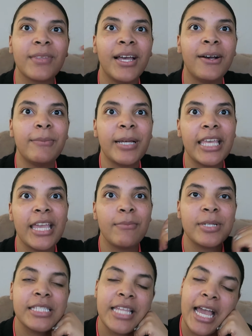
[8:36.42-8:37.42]
Oh, my
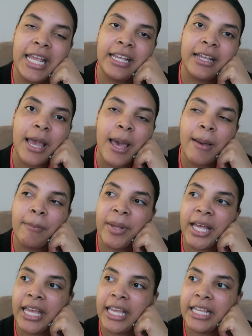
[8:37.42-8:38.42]
camera's dying.
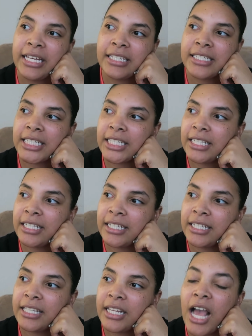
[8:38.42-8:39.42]
But
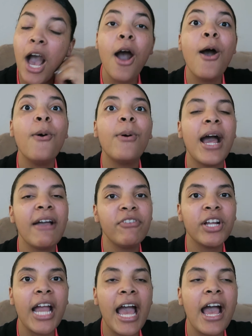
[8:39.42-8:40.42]
oh,
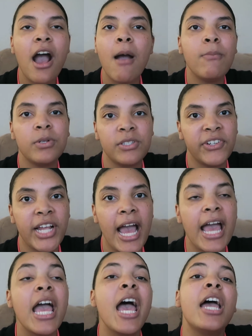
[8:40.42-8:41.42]
I almost forgot.